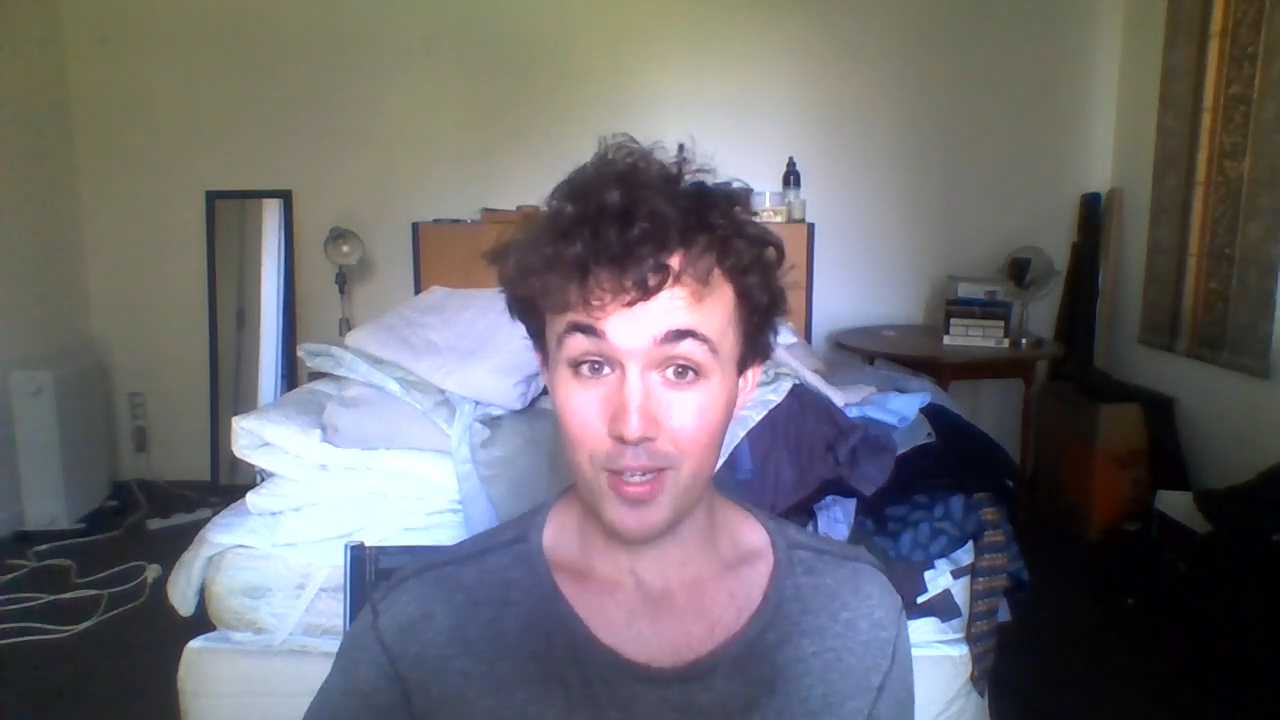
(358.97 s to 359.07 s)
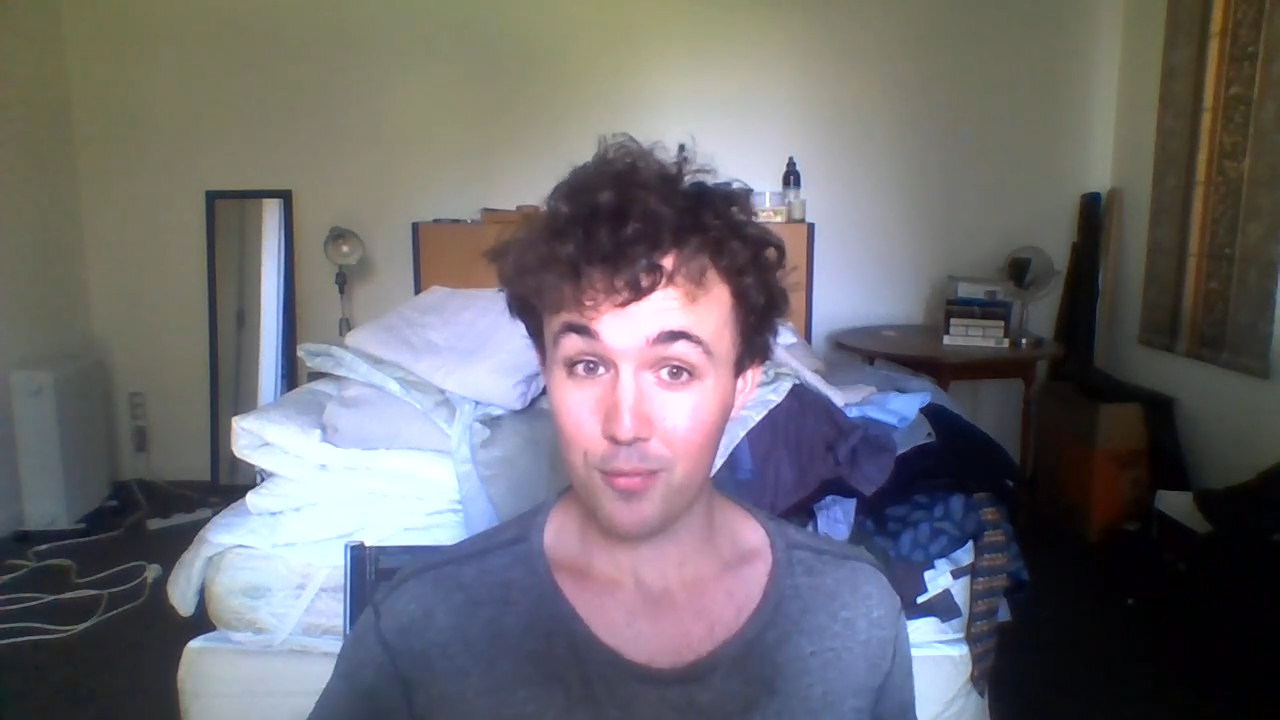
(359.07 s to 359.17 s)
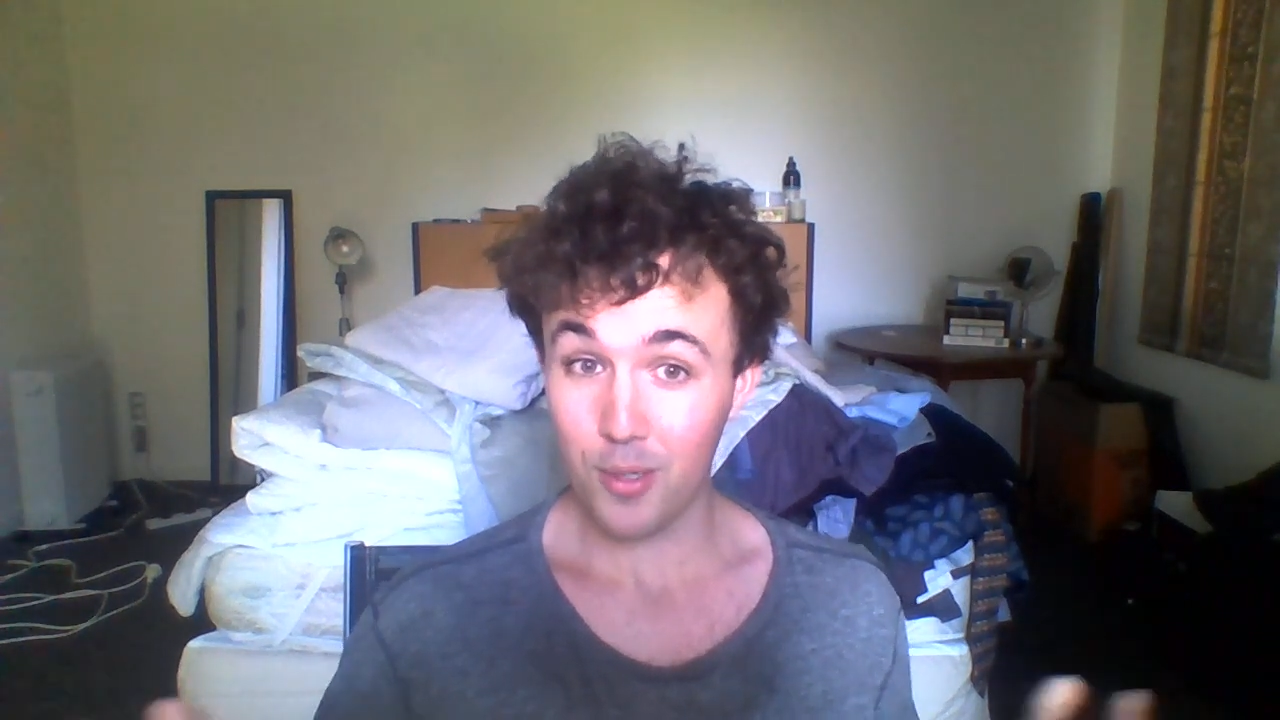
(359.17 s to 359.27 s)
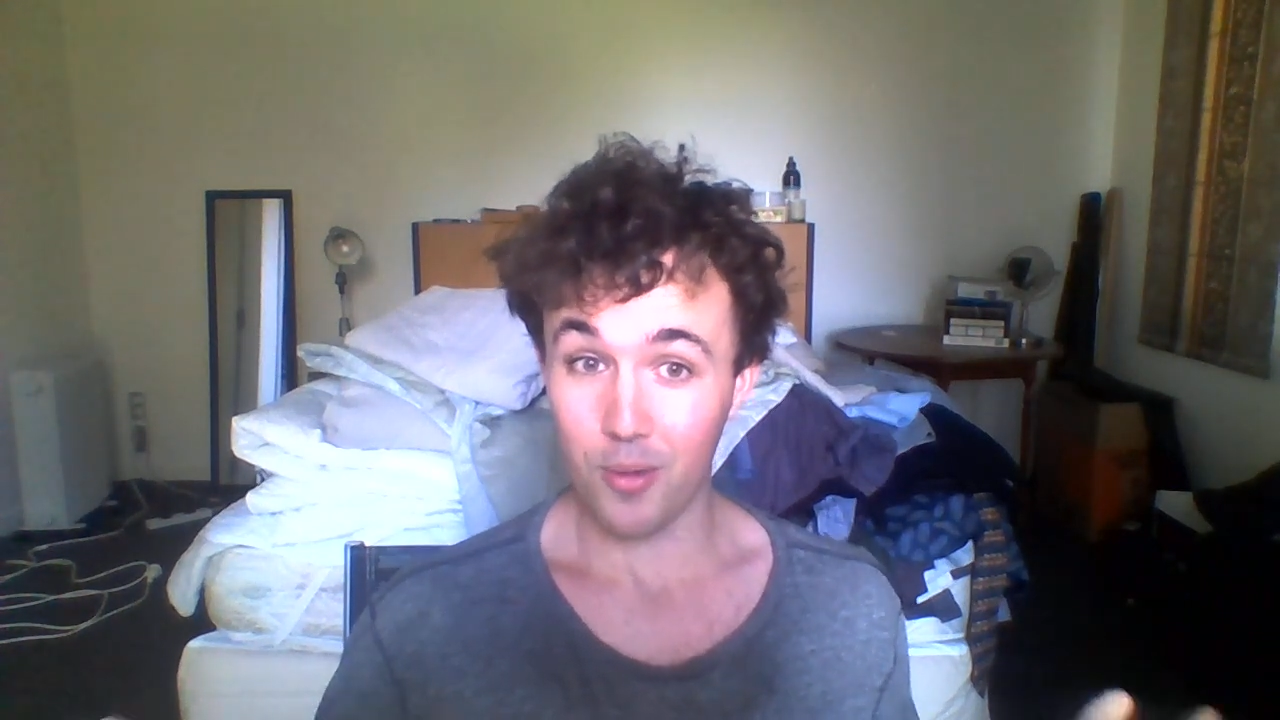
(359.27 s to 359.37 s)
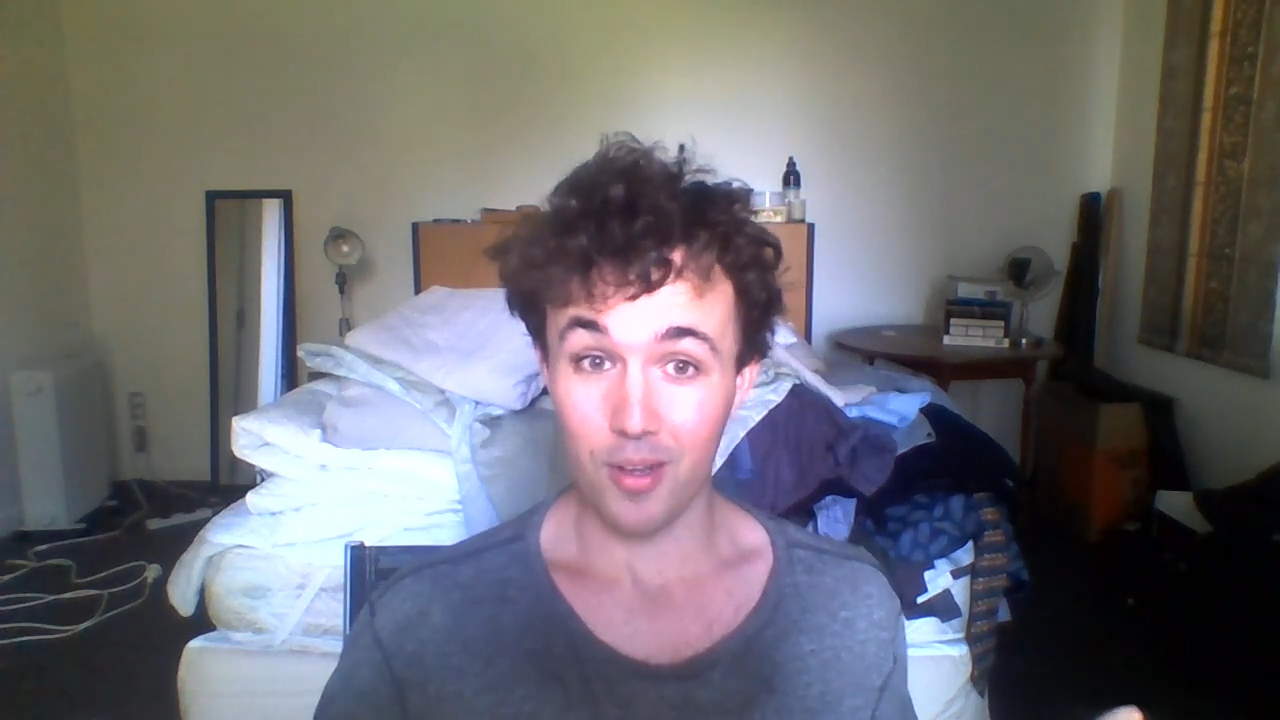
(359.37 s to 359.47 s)

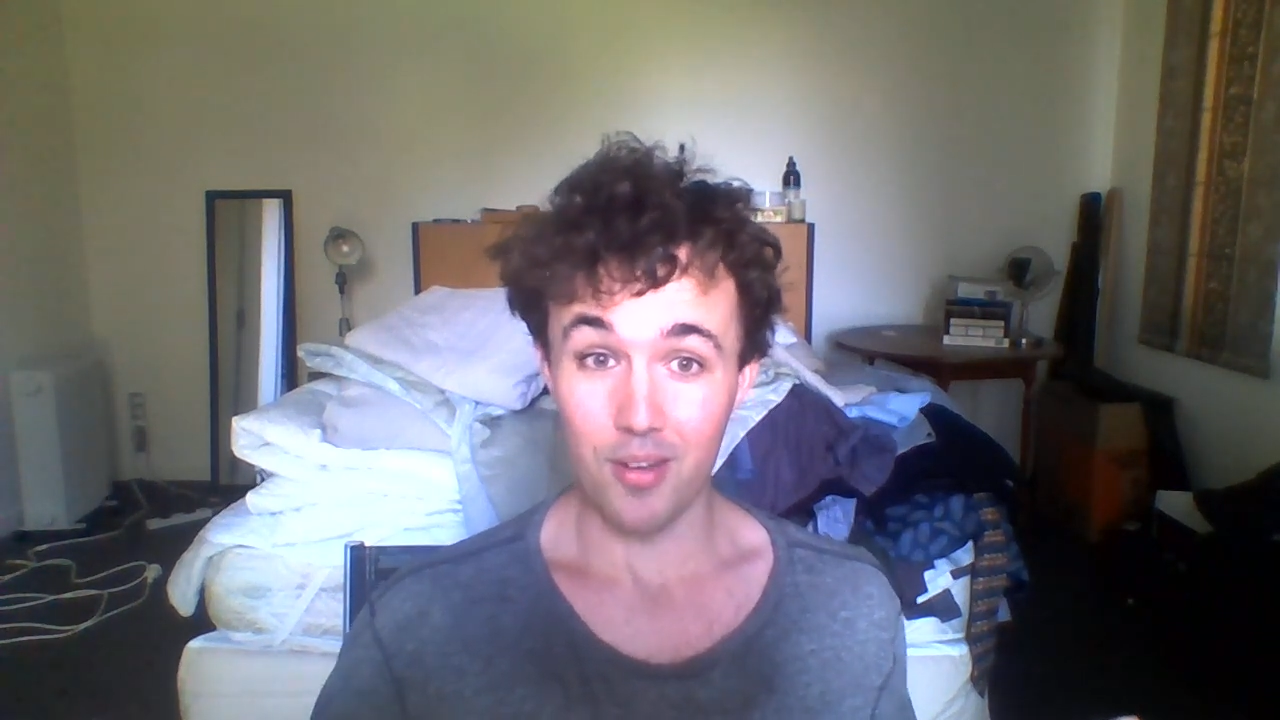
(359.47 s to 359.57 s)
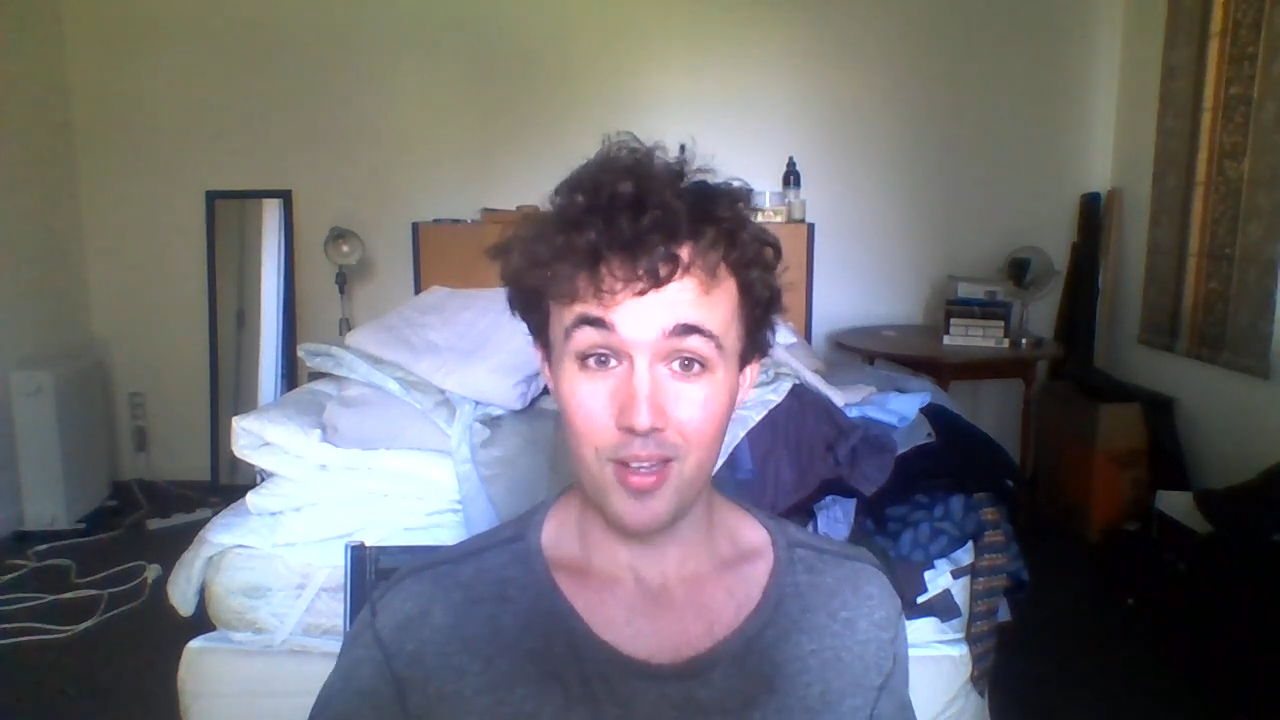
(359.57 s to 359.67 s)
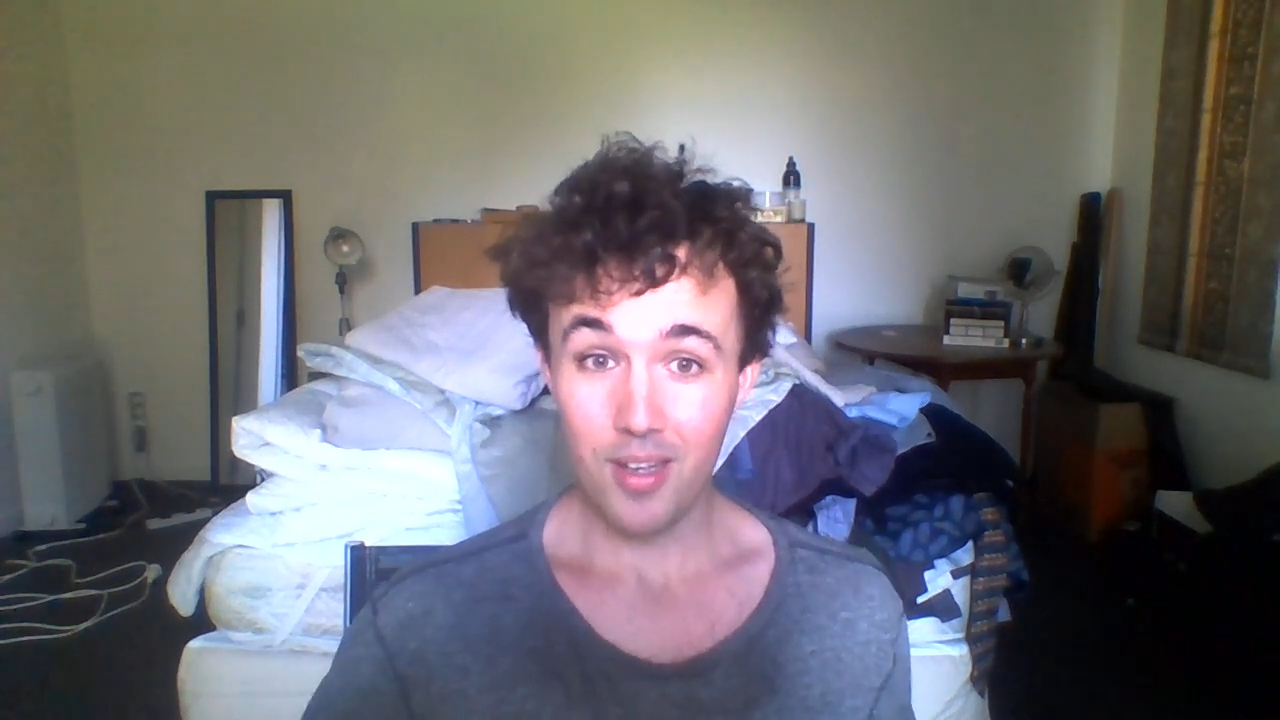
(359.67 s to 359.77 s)
everyone